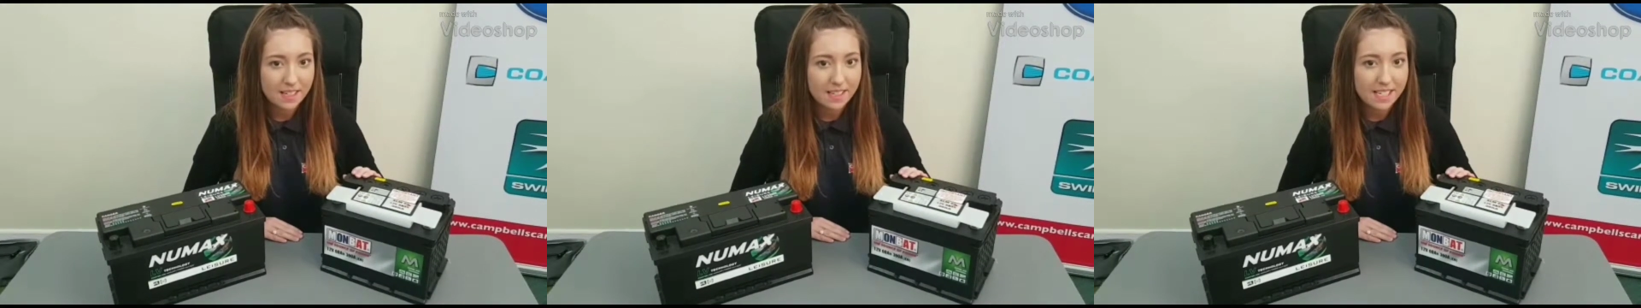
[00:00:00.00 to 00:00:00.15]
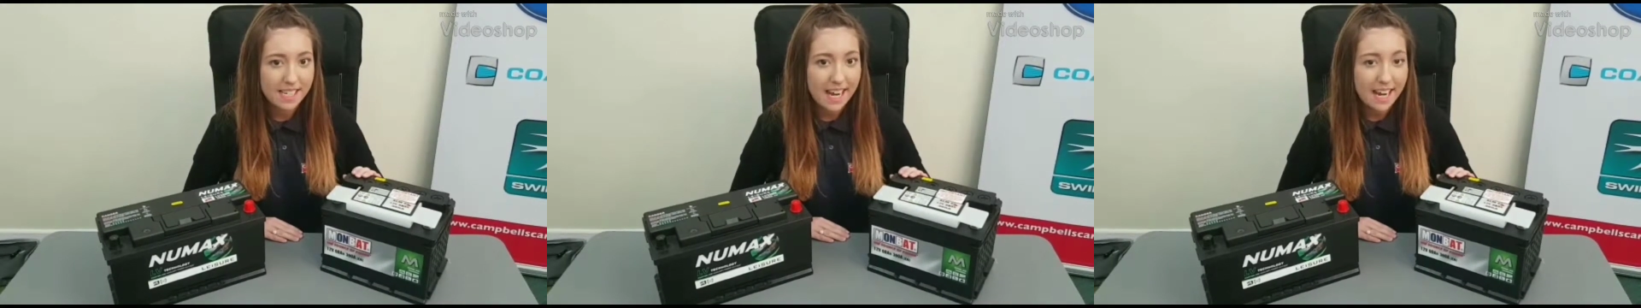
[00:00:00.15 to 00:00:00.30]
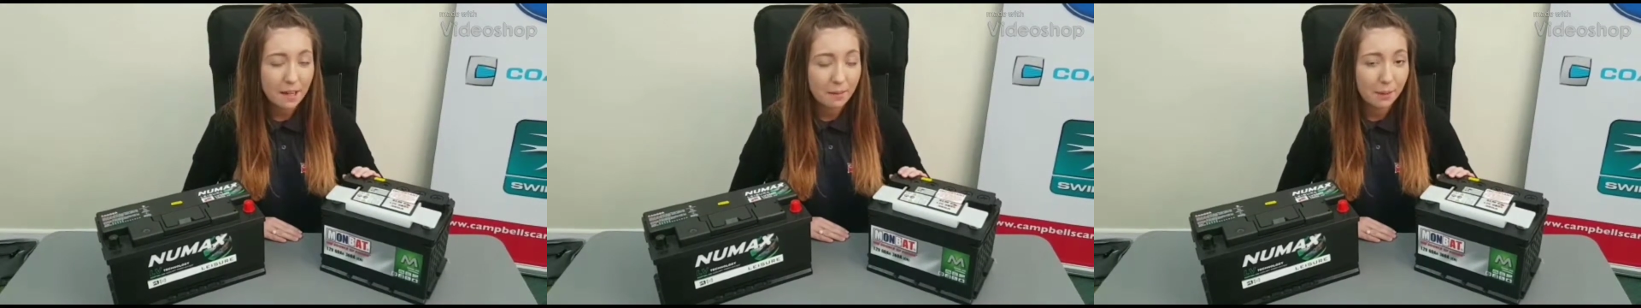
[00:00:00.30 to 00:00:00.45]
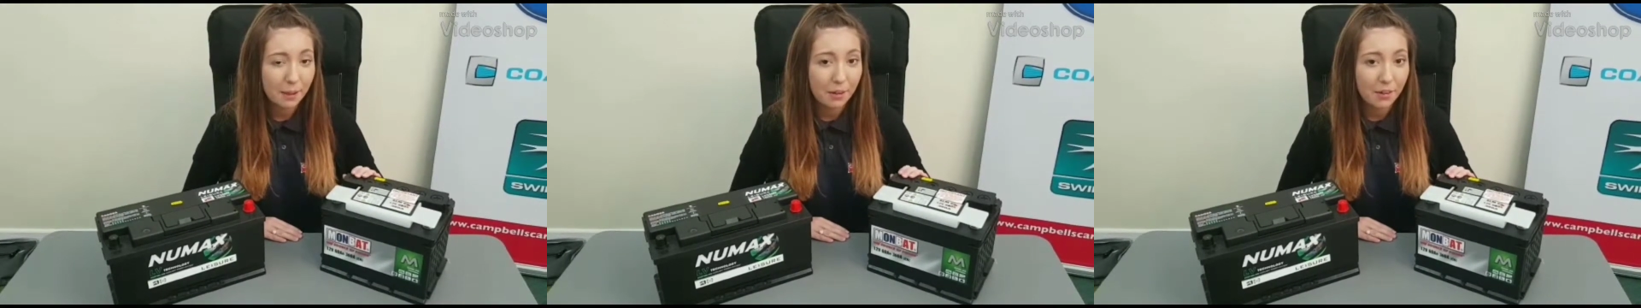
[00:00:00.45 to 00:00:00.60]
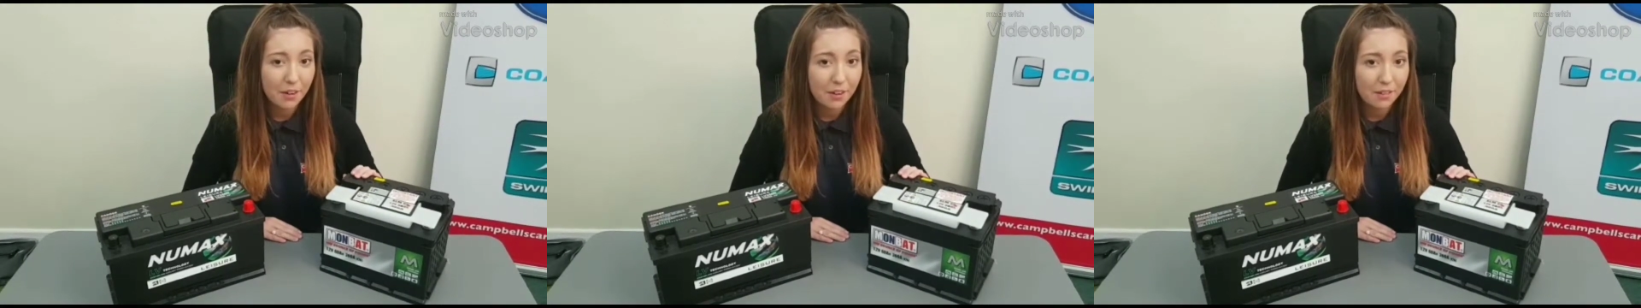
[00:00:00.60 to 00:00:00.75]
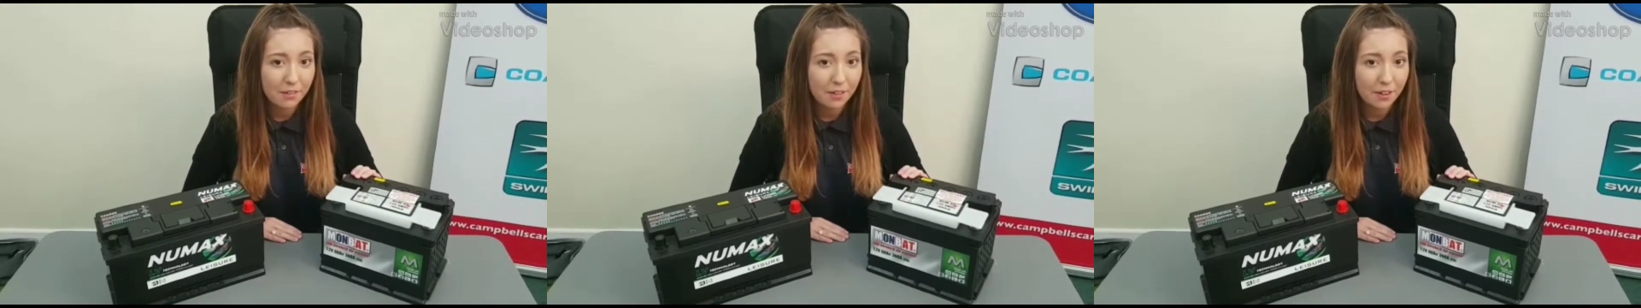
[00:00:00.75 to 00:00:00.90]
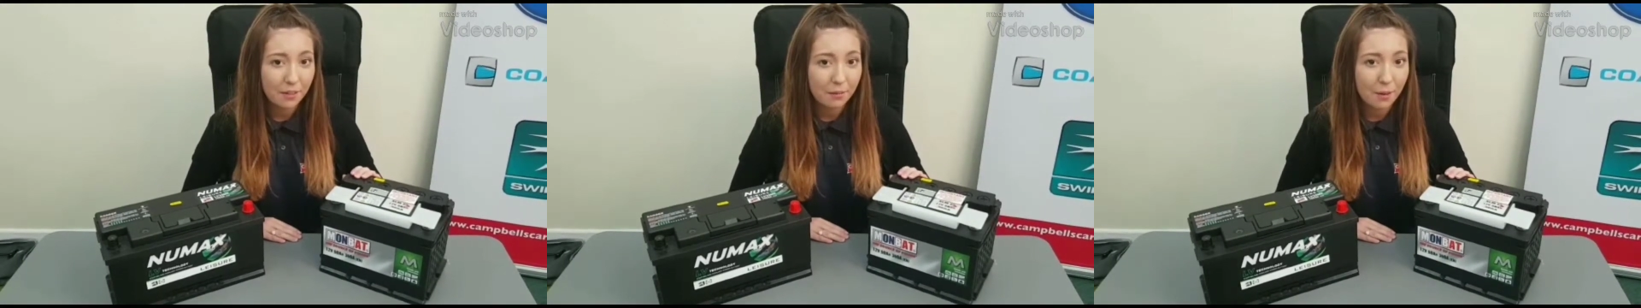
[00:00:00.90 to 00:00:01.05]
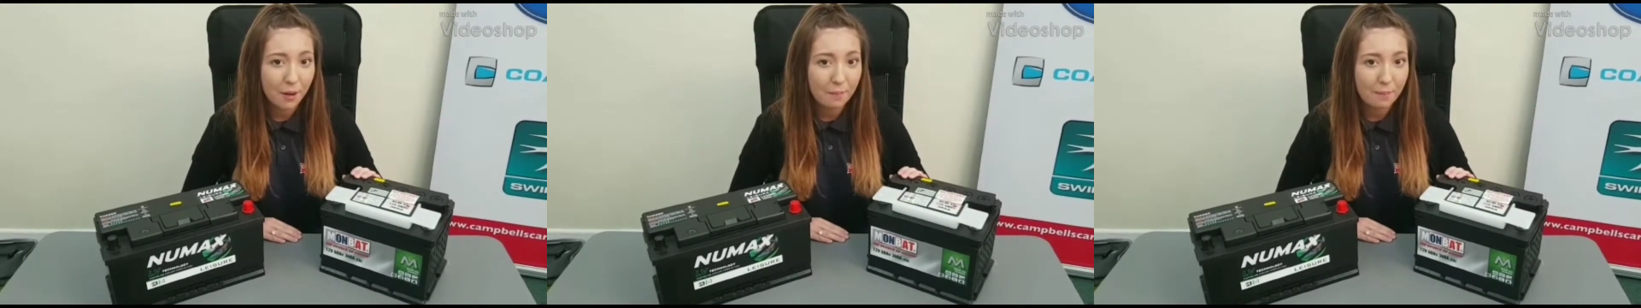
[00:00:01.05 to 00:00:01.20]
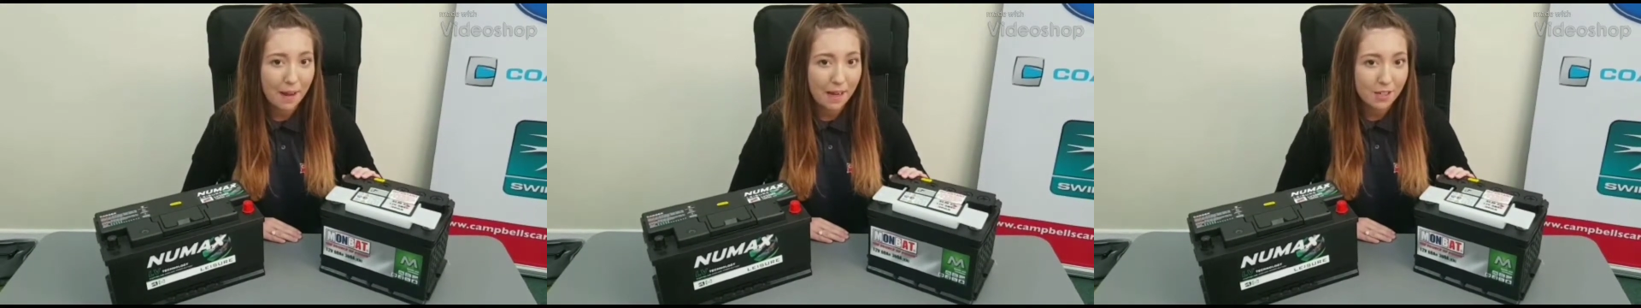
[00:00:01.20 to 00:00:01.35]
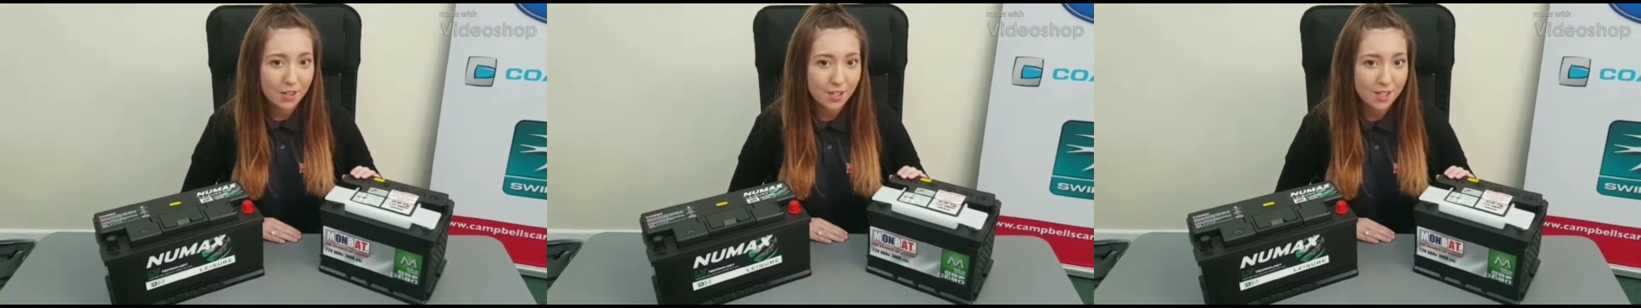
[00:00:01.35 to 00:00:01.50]
and today I'll be going through
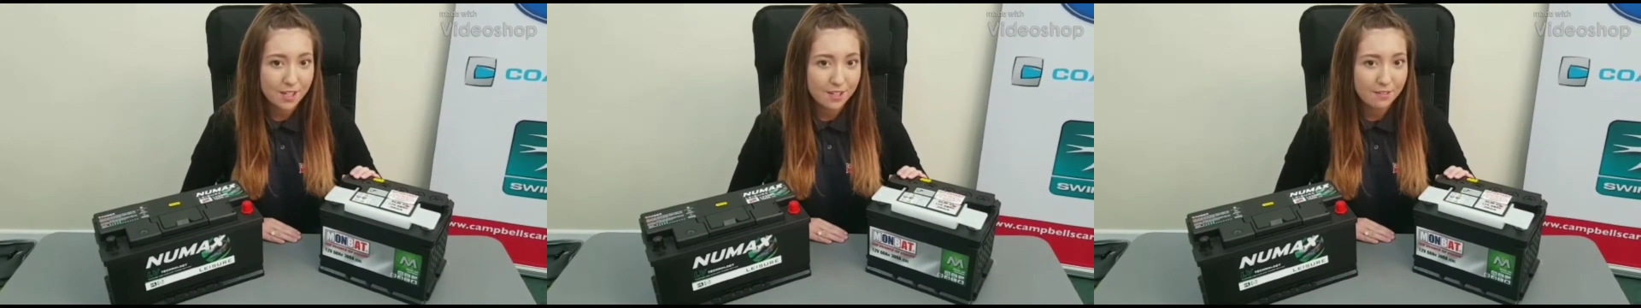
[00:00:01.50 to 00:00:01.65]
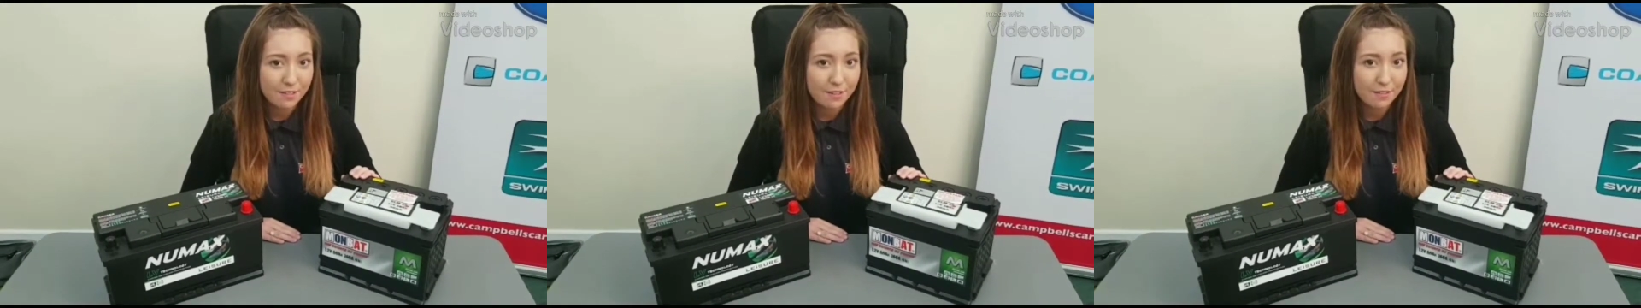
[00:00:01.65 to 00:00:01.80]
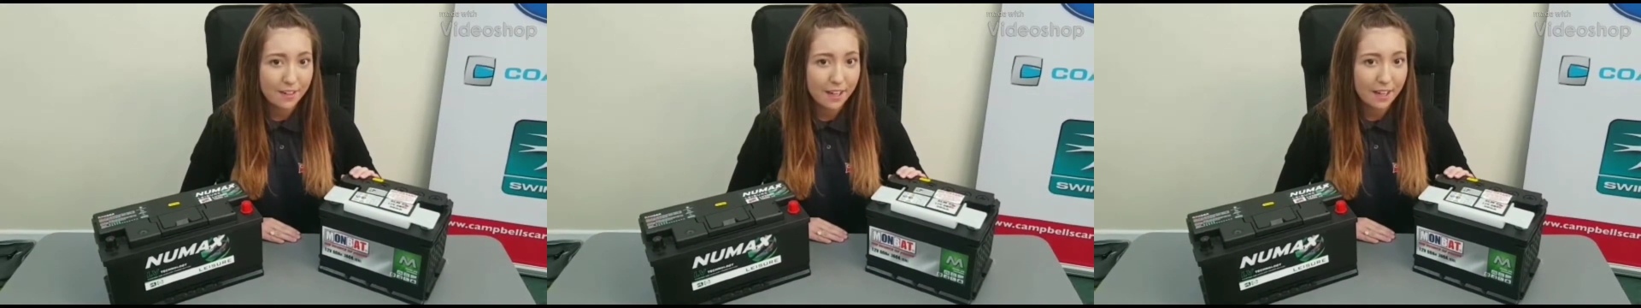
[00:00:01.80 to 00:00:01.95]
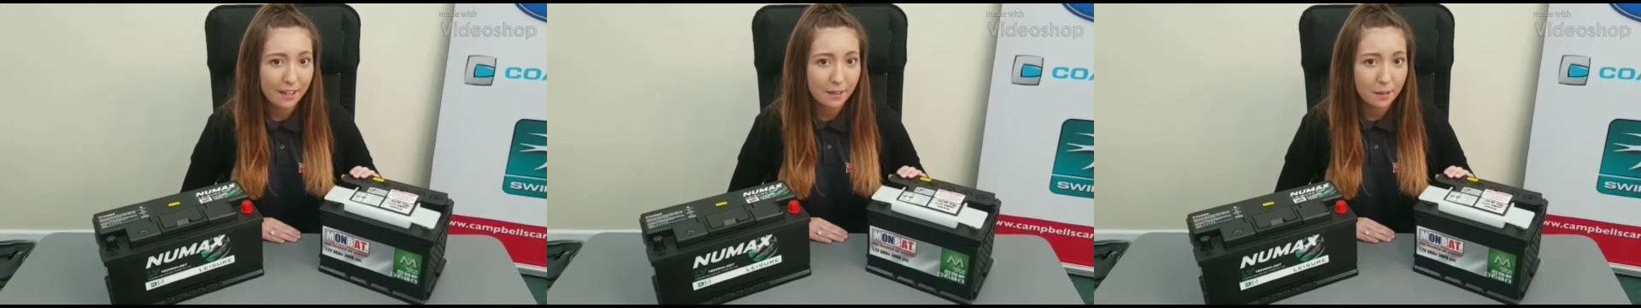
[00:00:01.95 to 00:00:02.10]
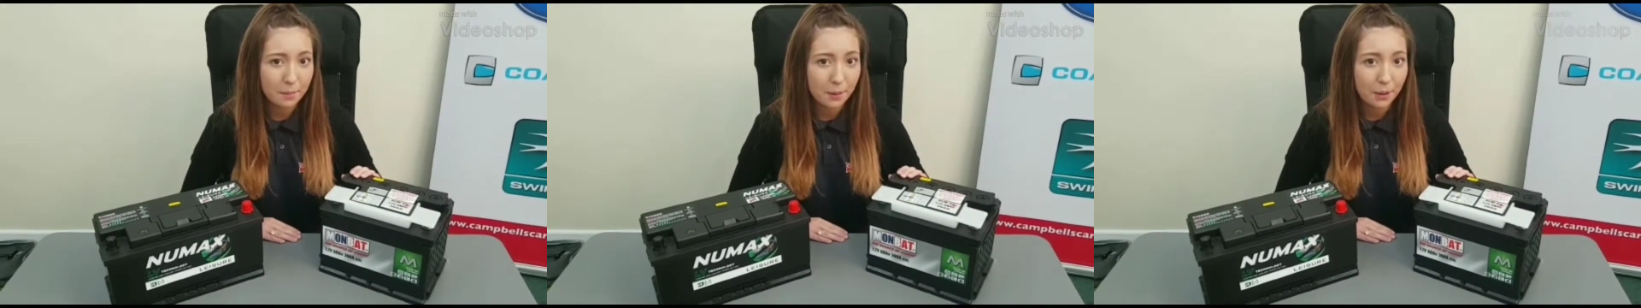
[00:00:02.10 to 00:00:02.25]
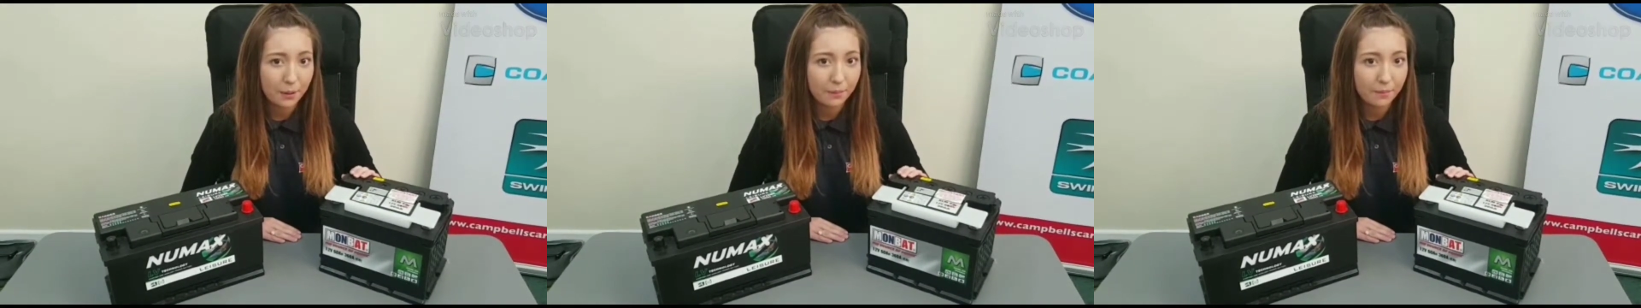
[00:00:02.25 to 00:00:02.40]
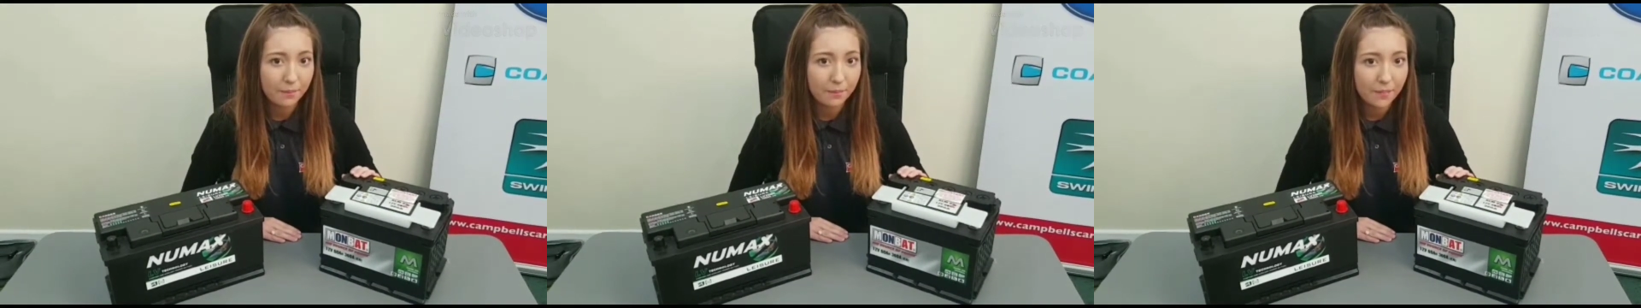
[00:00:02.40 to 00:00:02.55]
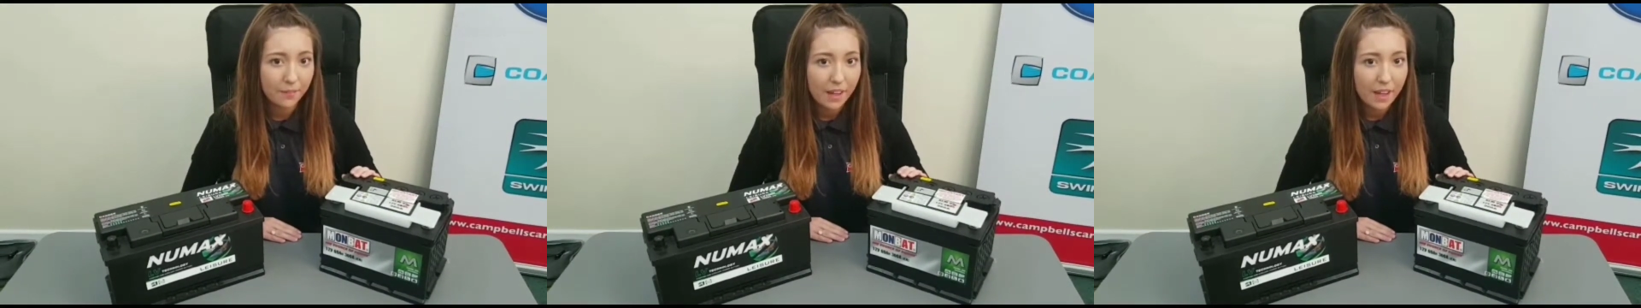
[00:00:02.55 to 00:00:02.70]
what batteries are available.